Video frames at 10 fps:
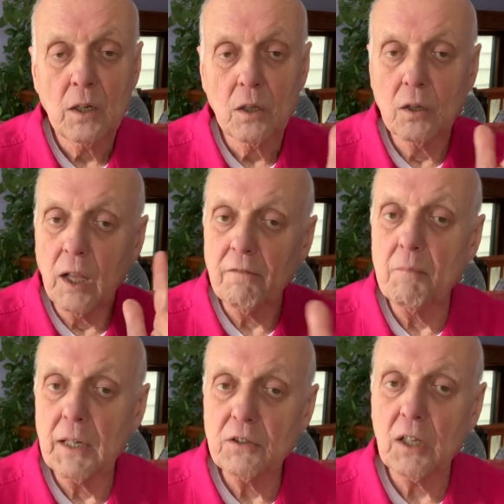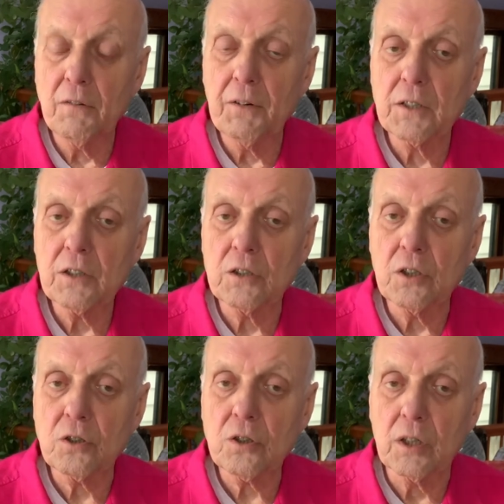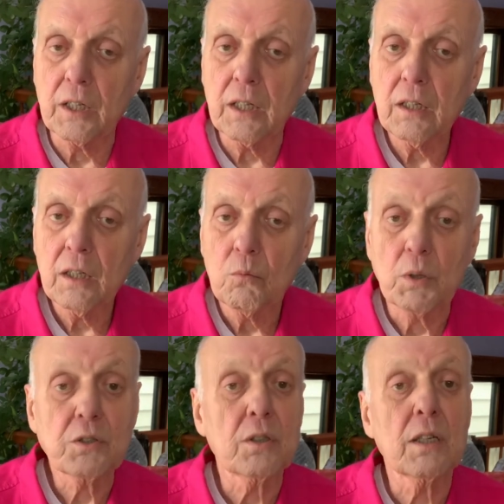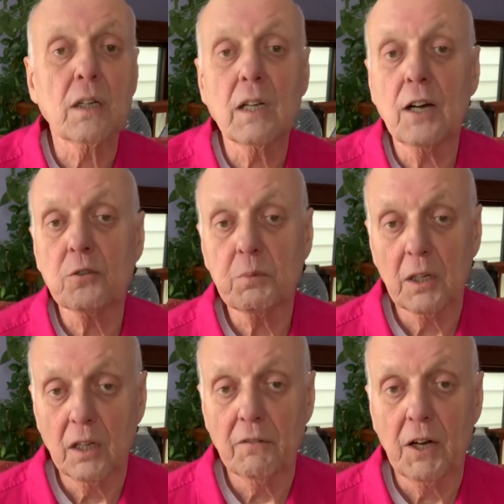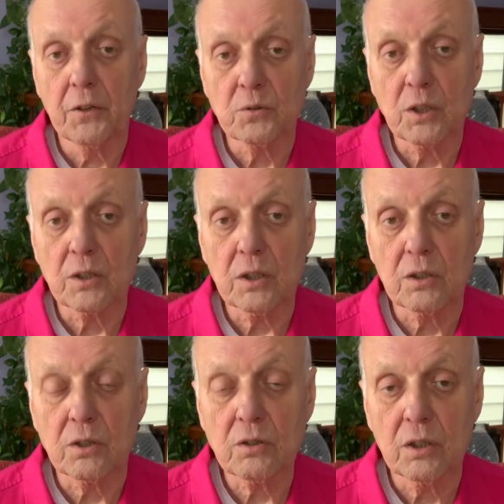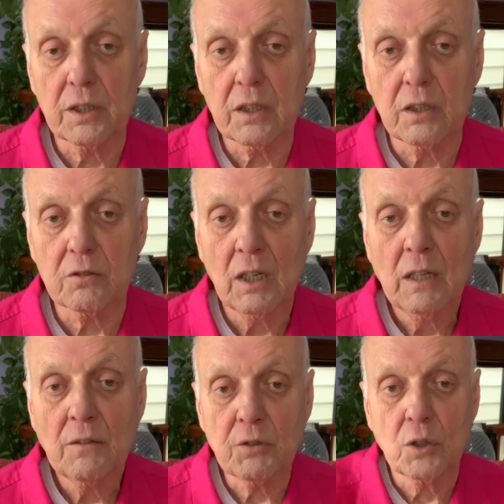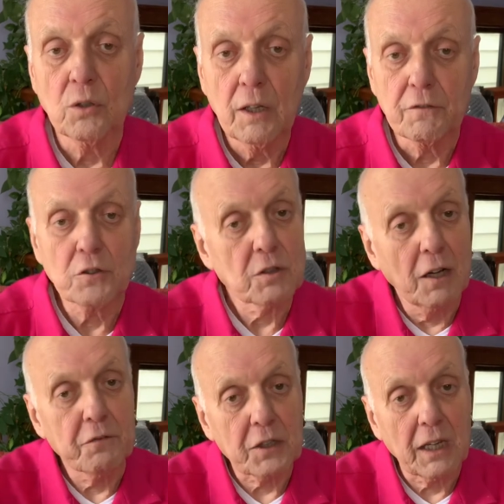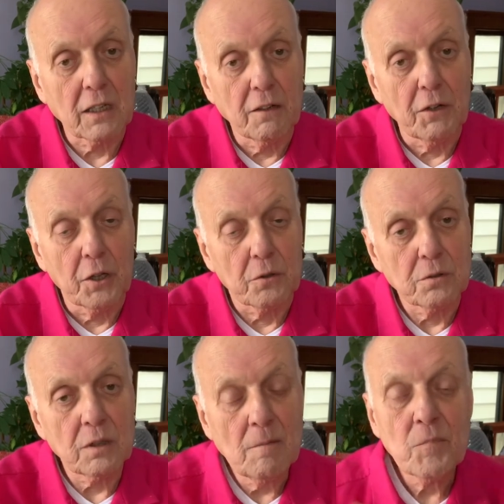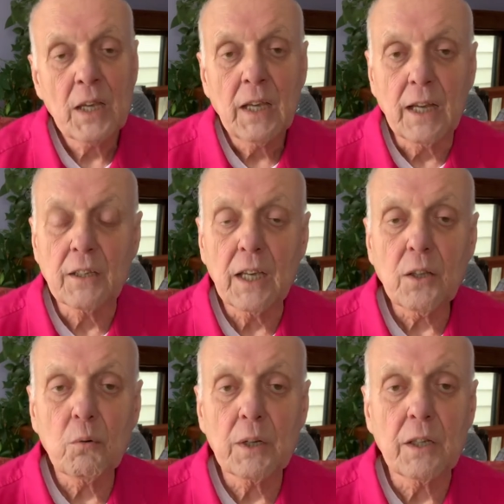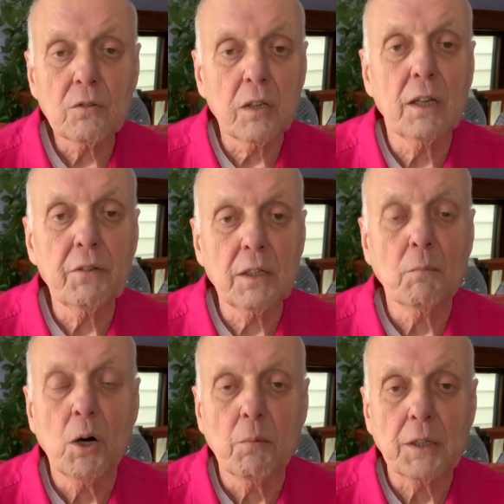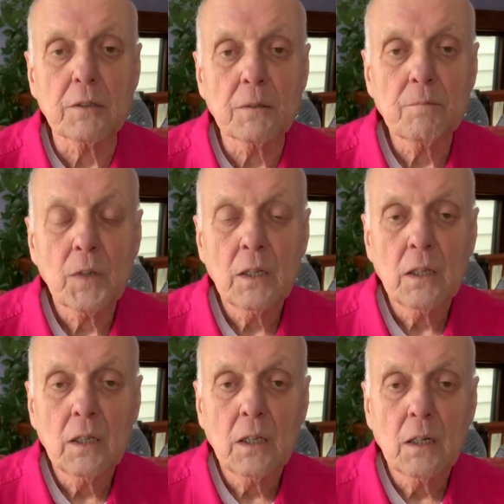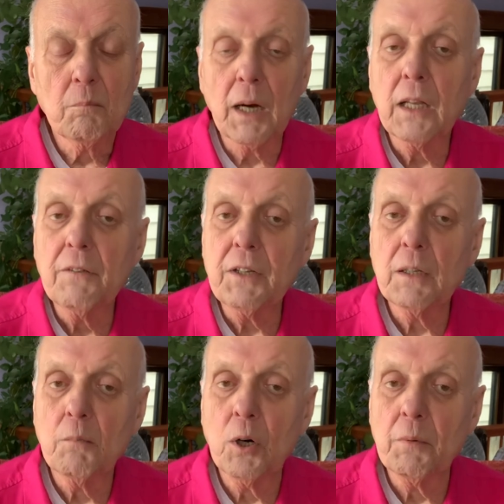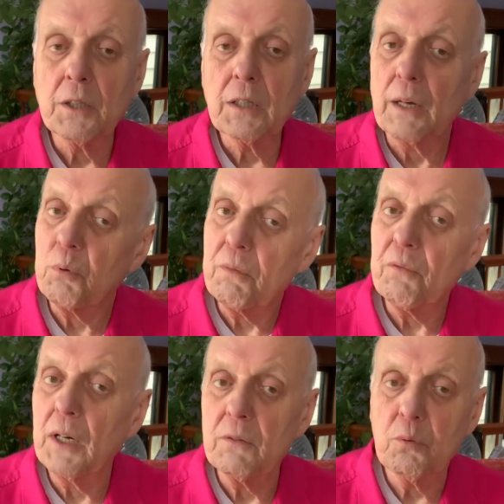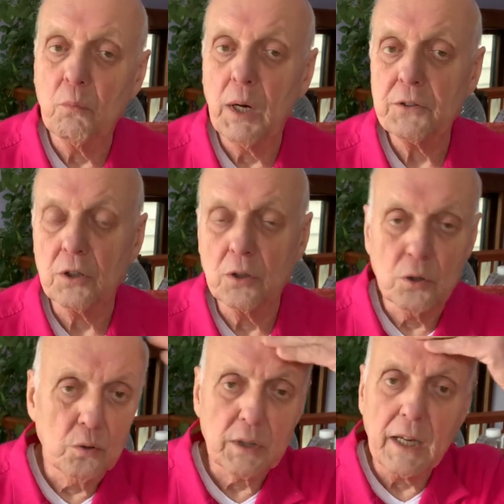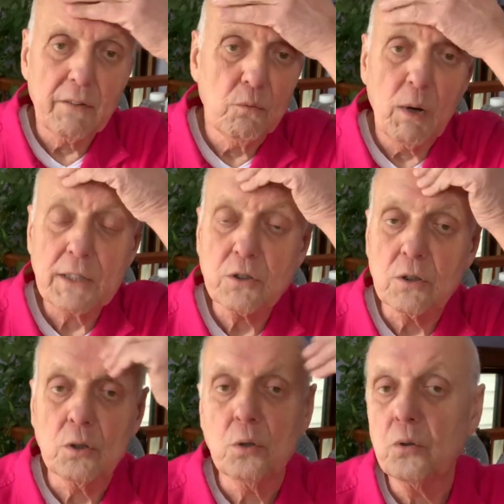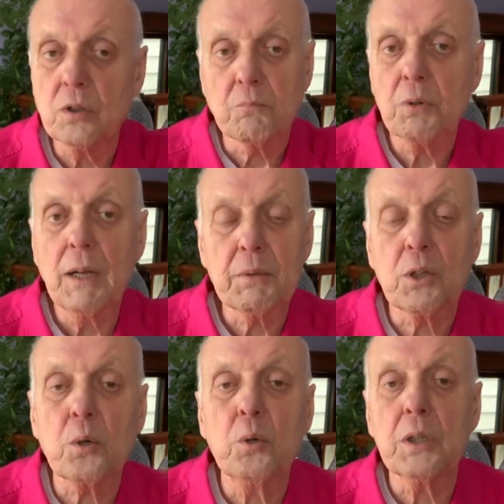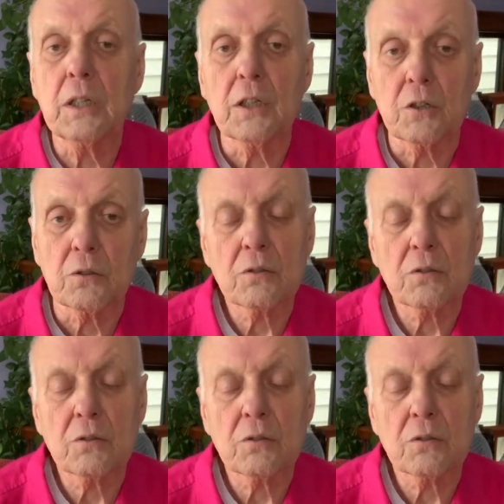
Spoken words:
Love myself unconditionally, which then allows me to love others unconditionally, because if you don't love yourself, you can't love others. And the other one is living the moment. By living the moment, I refrain from watching the news. I haven't watched the news in probably 30 years.